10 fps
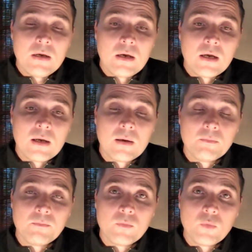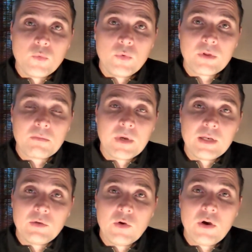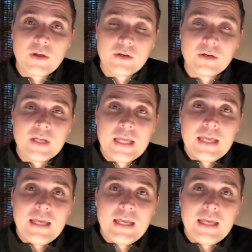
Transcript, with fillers: um, with my daughter